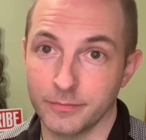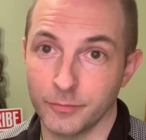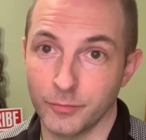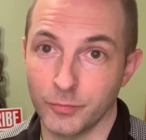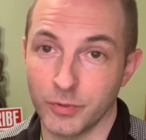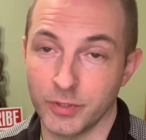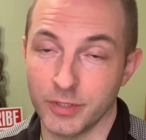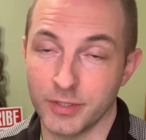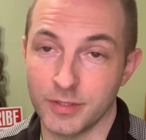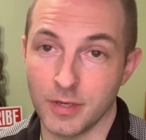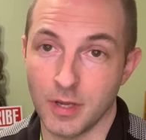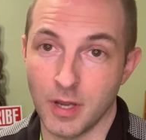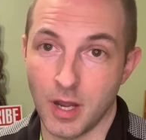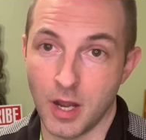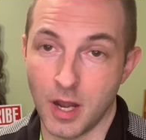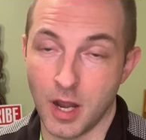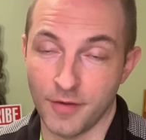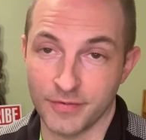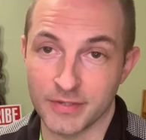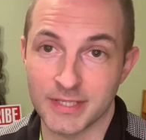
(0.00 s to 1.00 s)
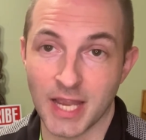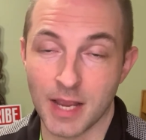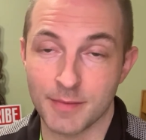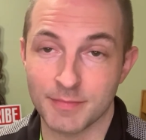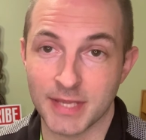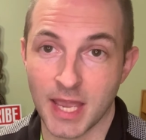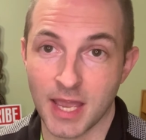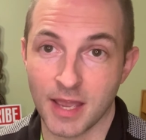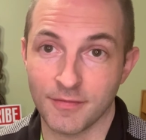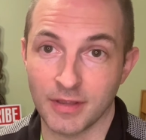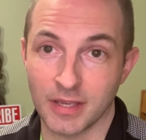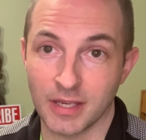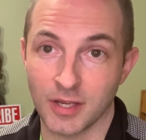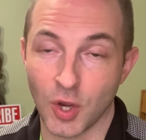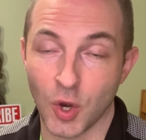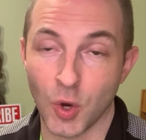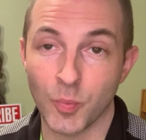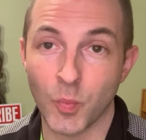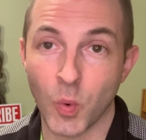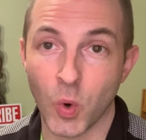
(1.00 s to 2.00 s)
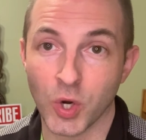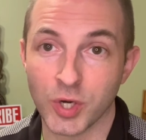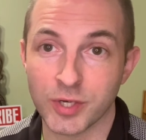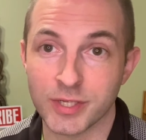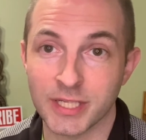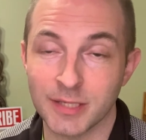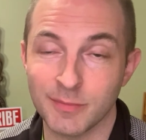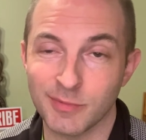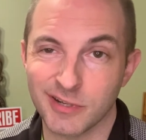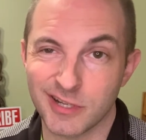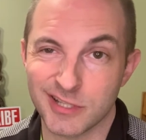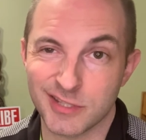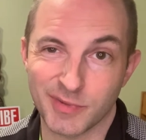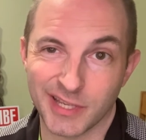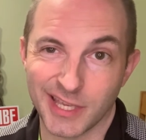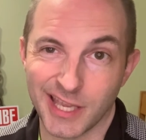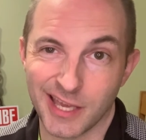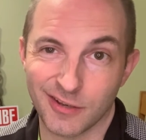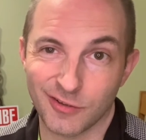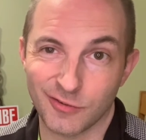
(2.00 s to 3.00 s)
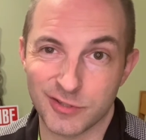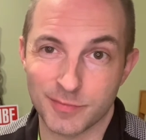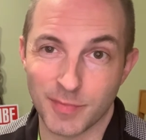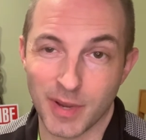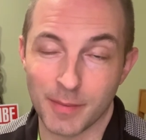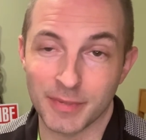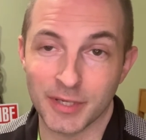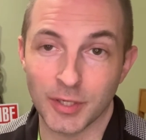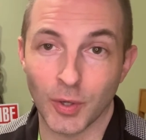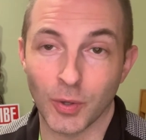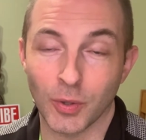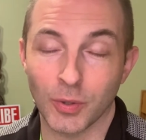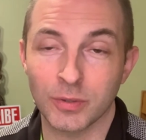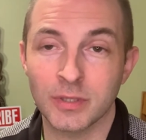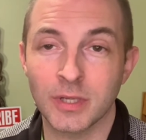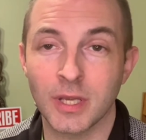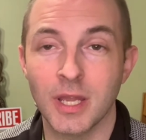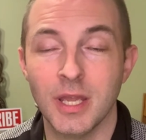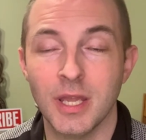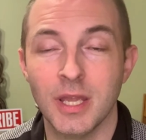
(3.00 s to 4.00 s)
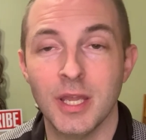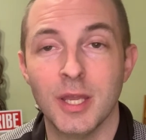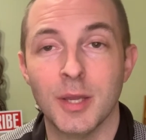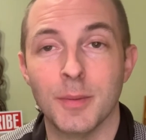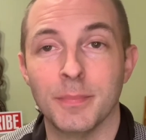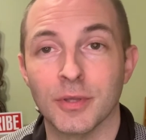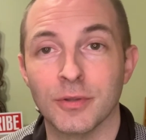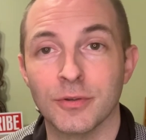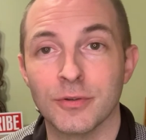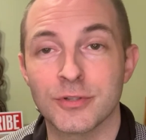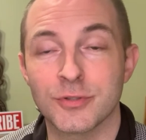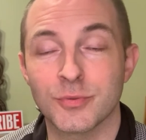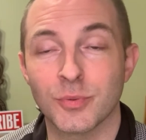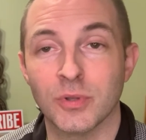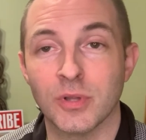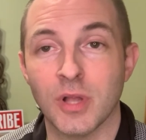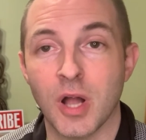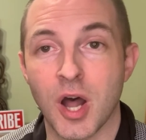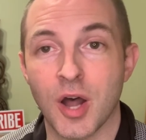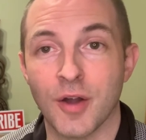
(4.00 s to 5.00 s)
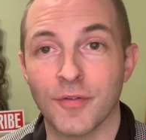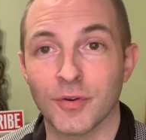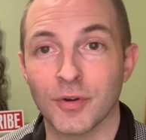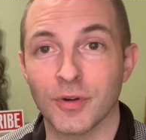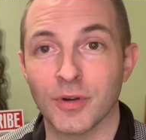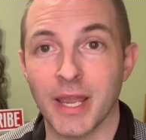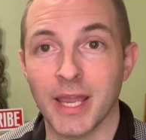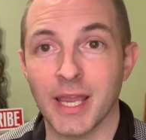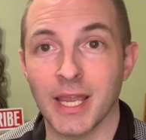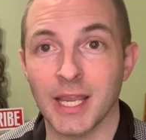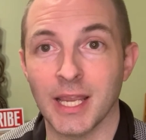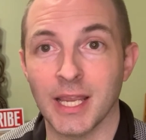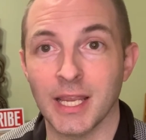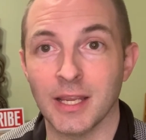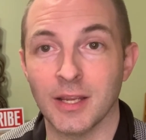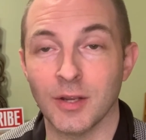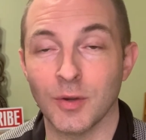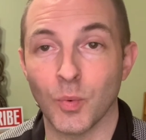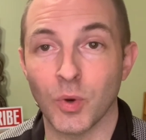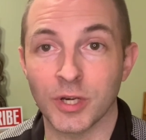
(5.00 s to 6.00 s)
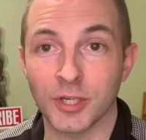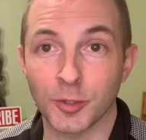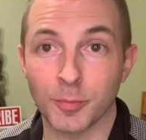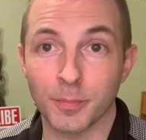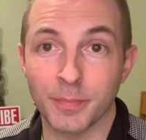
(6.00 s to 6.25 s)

would oftentimes have a home warranty because mechanicals might be old, builders will offer a 1-year